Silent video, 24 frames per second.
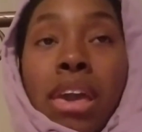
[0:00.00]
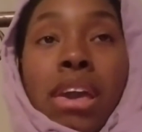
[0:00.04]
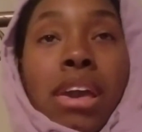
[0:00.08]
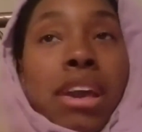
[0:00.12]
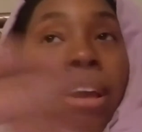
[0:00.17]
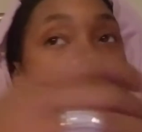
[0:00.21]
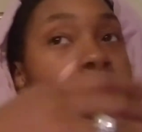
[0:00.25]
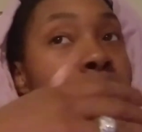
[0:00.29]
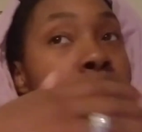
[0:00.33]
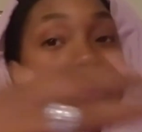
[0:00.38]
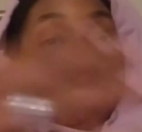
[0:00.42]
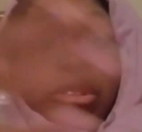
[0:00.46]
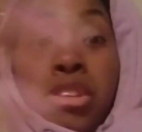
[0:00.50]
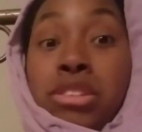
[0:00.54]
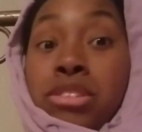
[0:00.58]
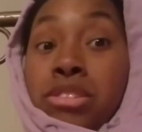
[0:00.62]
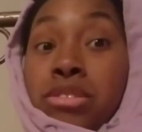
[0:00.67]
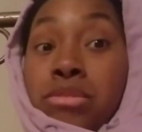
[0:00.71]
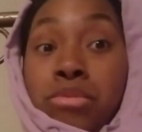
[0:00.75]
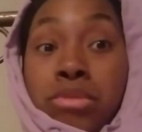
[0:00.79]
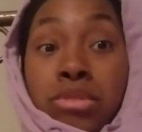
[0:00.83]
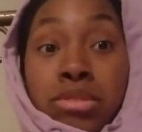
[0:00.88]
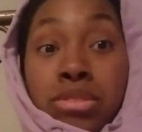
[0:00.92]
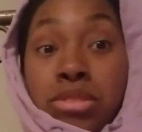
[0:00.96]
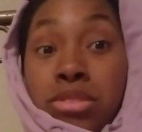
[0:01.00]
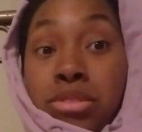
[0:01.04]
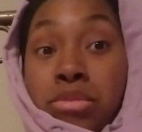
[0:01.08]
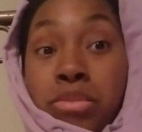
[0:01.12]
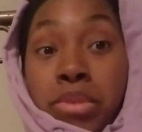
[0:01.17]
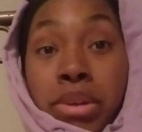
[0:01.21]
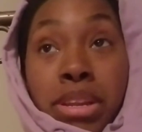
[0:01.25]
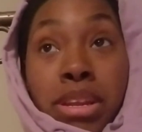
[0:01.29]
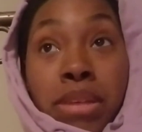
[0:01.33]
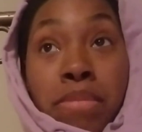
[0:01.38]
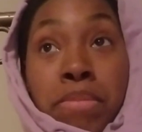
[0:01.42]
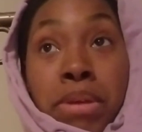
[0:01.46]
And you really didn't want to see the
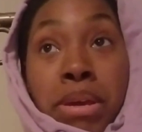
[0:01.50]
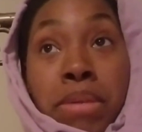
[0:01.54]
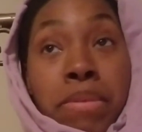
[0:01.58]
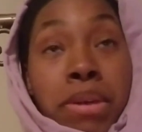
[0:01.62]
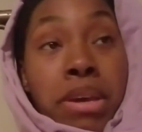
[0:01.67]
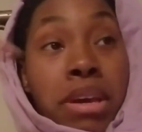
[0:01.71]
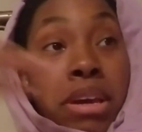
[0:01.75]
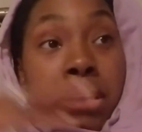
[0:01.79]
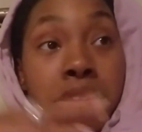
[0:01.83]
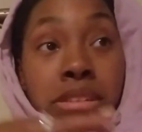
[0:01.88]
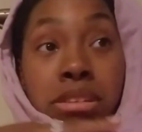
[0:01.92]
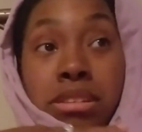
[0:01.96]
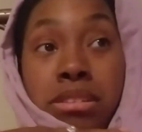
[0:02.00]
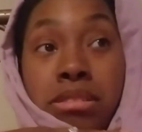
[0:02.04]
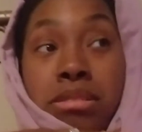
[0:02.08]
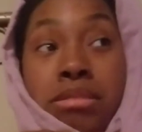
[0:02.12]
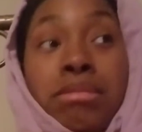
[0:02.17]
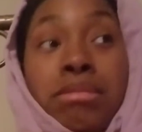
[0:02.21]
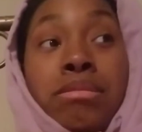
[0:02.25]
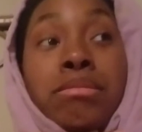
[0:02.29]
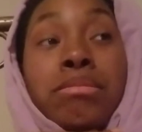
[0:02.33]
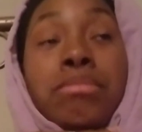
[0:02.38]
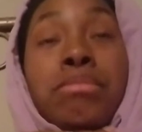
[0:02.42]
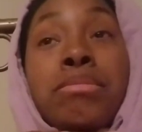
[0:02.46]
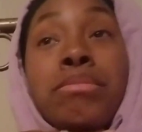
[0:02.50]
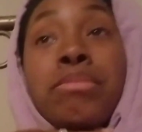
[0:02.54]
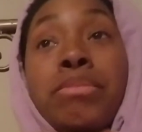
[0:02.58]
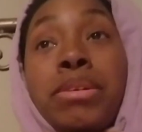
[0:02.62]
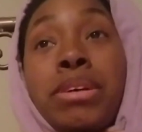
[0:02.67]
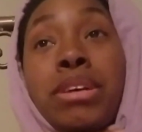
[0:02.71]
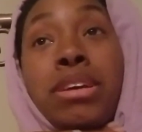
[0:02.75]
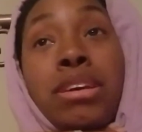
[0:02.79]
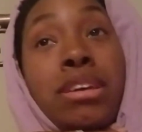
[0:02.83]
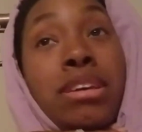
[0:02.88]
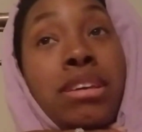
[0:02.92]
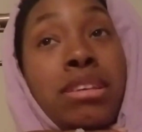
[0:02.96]
way that baby acted
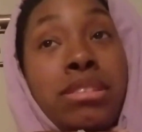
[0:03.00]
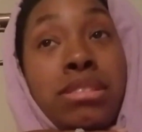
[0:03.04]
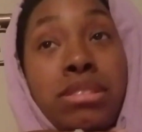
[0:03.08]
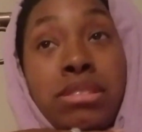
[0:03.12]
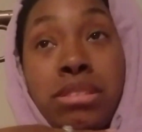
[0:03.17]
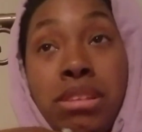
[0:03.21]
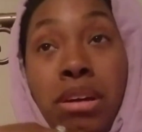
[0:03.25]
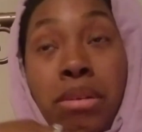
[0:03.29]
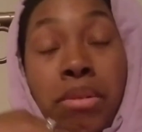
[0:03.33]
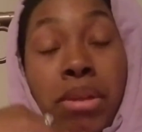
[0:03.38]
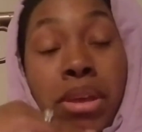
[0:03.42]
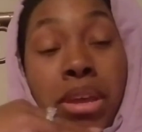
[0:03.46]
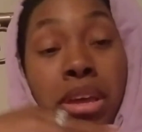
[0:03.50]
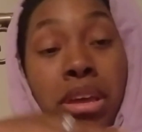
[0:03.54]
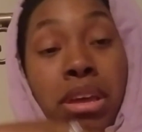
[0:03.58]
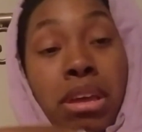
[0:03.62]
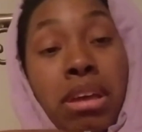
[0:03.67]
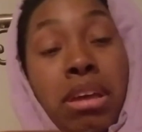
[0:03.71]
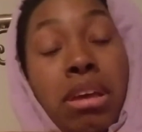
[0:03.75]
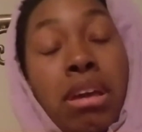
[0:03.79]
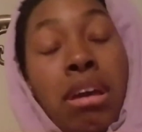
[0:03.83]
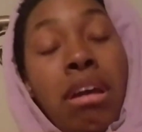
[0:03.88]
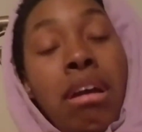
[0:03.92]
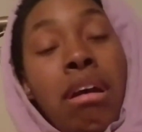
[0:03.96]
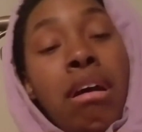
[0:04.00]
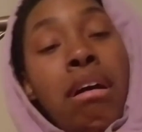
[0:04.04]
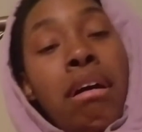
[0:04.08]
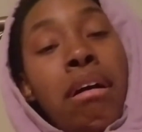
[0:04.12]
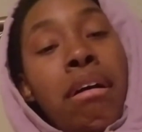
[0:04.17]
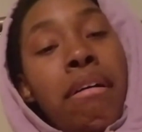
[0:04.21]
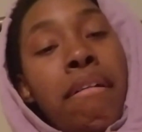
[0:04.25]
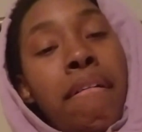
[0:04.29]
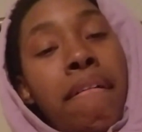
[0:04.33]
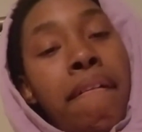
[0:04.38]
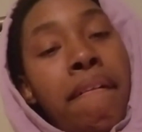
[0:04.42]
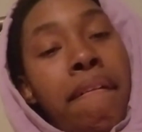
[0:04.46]
when he saw that.
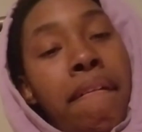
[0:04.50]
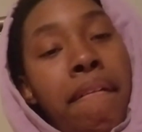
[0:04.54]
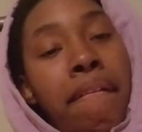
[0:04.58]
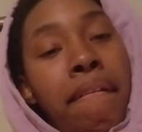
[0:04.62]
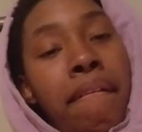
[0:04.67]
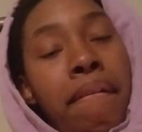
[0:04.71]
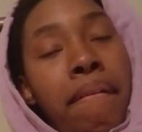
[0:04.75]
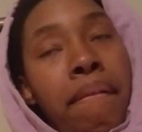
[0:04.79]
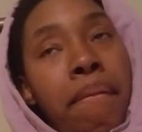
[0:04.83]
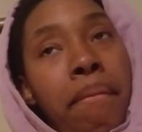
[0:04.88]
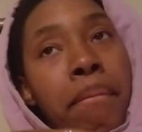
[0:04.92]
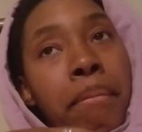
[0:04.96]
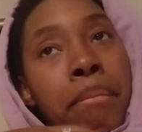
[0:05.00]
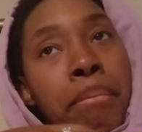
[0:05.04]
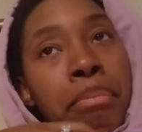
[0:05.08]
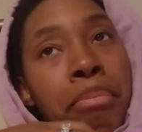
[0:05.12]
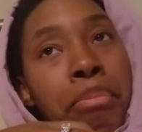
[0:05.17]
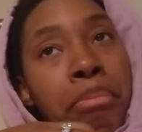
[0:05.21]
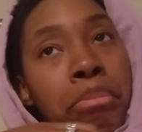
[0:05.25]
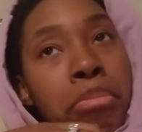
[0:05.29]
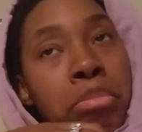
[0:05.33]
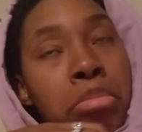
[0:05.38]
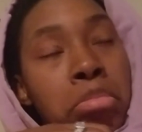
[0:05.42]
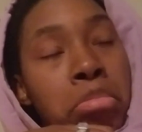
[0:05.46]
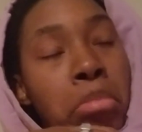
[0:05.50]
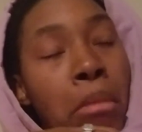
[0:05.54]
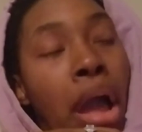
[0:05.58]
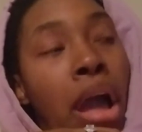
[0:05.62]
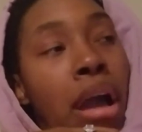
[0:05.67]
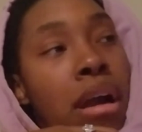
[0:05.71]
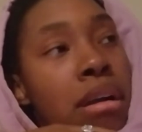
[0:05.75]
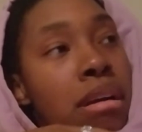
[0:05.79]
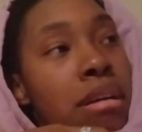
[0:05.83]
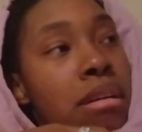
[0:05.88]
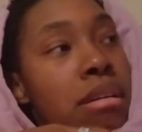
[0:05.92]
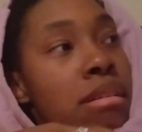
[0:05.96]
Um,
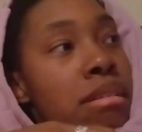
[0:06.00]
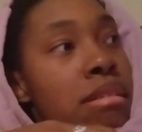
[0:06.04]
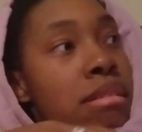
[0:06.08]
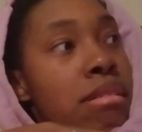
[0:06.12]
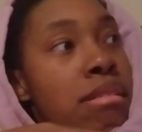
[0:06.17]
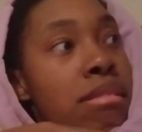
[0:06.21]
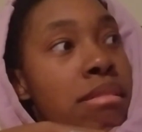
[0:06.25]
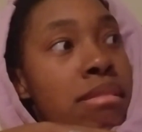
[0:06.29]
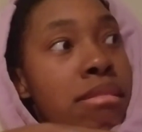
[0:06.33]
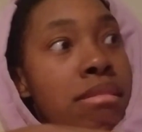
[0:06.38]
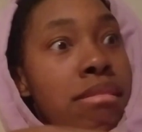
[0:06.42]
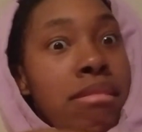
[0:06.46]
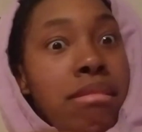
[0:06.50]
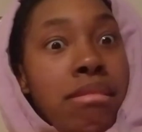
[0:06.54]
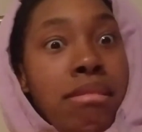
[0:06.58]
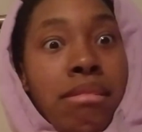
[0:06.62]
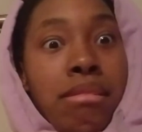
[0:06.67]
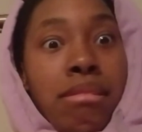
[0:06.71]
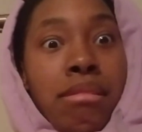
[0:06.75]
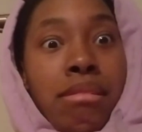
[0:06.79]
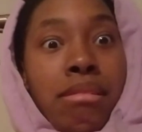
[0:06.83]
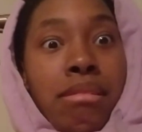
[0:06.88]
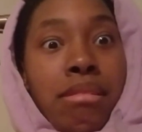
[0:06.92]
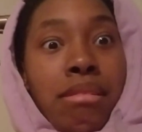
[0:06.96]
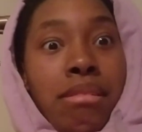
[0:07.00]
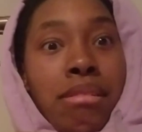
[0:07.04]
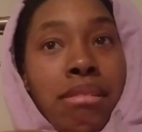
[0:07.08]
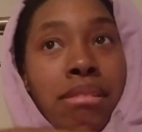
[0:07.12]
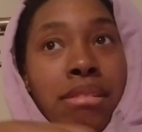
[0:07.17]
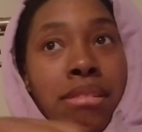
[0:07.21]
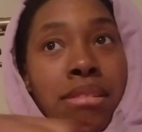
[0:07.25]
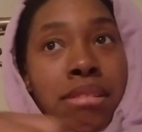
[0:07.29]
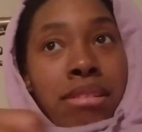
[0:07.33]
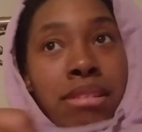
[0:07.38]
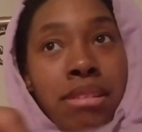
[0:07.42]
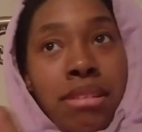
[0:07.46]
it's a girl.
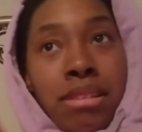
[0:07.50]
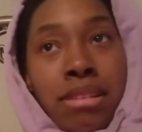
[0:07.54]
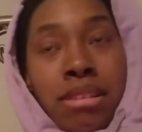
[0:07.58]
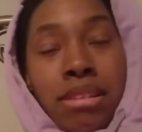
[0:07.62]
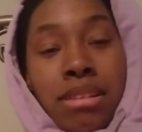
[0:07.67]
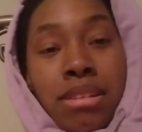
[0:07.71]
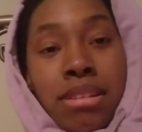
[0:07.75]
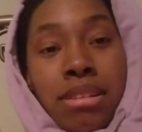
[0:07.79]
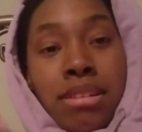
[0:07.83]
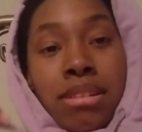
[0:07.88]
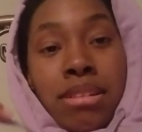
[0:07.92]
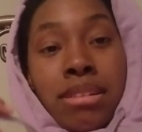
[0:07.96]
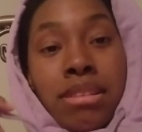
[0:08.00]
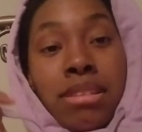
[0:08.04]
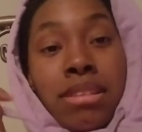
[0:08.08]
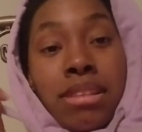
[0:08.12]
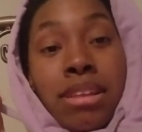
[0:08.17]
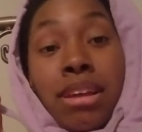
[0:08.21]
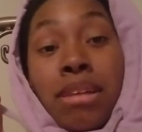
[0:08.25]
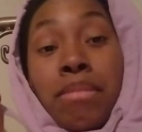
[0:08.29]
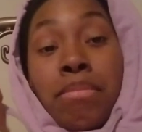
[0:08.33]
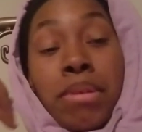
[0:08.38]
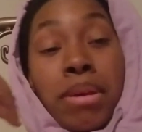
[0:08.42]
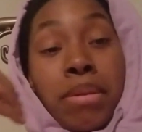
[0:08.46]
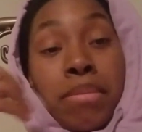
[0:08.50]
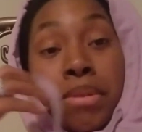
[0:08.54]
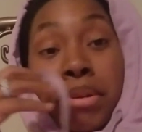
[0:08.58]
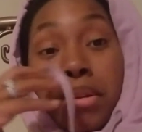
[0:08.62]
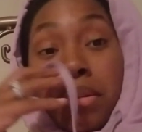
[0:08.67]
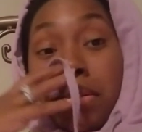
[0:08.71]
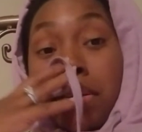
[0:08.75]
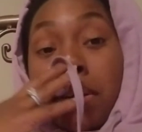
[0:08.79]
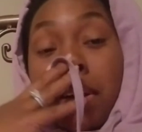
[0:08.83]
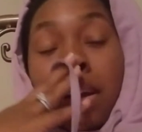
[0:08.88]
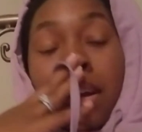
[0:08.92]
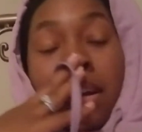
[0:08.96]
It's a girl. That baby
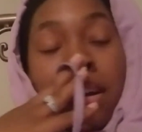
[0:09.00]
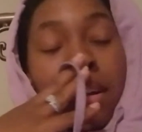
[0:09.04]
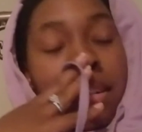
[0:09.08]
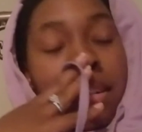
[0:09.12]
cried.